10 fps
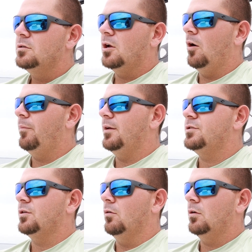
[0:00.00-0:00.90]
cut baits
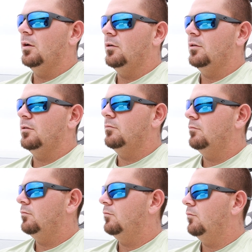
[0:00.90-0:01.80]
soaking and
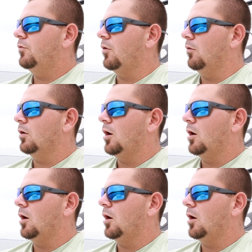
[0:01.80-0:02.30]
throwing a